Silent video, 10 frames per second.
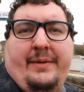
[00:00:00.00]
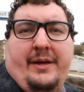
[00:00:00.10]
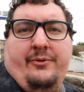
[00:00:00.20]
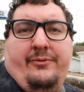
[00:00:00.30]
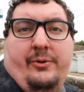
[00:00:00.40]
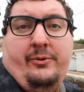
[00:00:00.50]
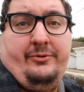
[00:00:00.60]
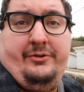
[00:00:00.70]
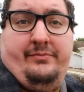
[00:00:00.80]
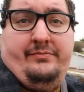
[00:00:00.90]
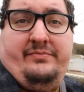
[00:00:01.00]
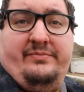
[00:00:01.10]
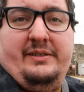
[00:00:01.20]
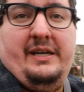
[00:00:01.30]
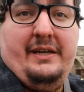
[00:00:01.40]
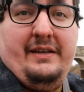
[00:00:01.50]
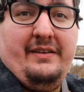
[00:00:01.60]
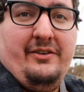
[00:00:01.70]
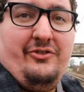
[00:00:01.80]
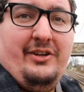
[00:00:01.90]
hill fort,
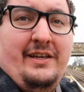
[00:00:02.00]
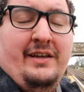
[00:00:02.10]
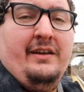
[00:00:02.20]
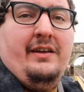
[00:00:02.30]
essentially